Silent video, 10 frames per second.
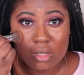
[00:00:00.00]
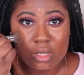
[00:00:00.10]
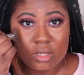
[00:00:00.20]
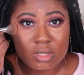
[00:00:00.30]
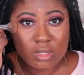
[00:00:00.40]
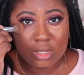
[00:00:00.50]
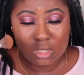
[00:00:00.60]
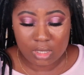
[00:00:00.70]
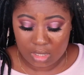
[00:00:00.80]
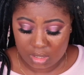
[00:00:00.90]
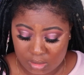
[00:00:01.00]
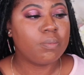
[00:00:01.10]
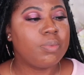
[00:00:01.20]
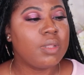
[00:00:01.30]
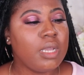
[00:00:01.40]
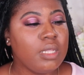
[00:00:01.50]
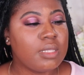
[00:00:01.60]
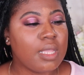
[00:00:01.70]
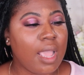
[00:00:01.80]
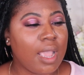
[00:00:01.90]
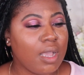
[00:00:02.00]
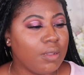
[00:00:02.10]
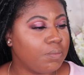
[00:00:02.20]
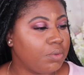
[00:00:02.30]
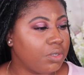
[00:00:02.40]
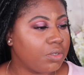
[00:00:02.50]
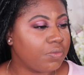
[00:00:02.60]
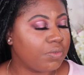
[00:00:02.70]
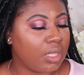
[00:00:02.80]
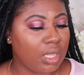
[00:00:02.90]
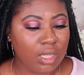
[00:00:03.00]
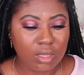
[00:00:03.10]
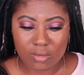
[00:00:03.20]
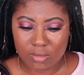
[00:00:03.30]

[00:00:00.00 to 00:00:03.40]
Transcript: concealer. Blends out beautifully.